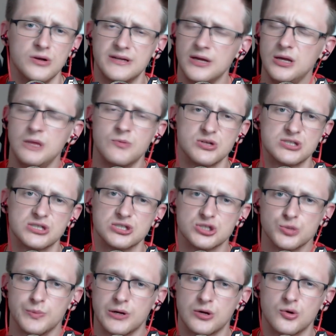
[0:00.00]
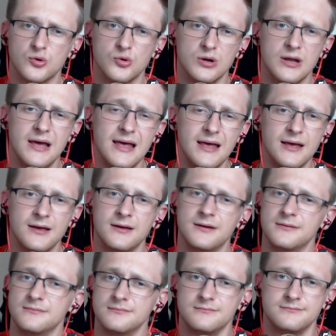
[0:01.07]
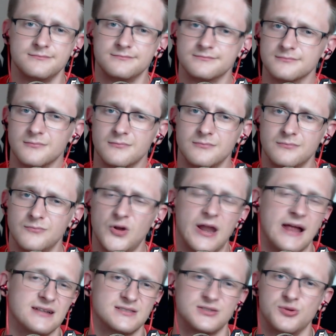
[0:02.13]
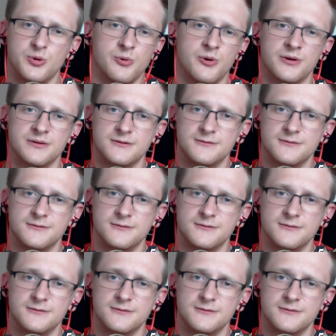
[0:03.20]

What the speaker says: the emotes are super cool. What else do you want?